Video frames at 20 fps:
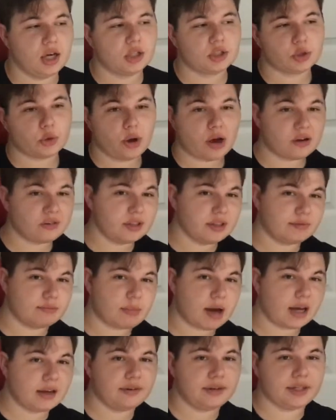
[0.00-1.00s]
So I'll leave
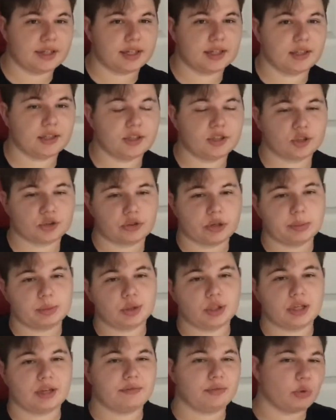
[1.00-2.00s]
my link in the
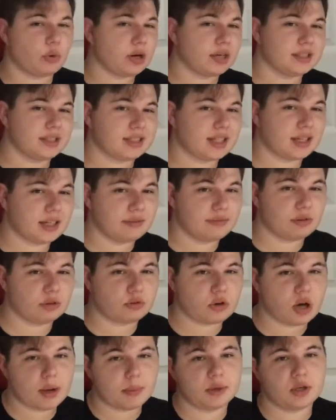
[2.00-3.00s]
description if you want to sign up for
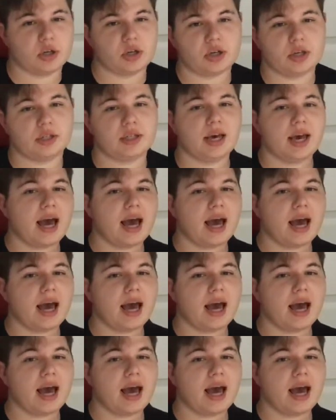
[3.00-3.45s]
Robinhood.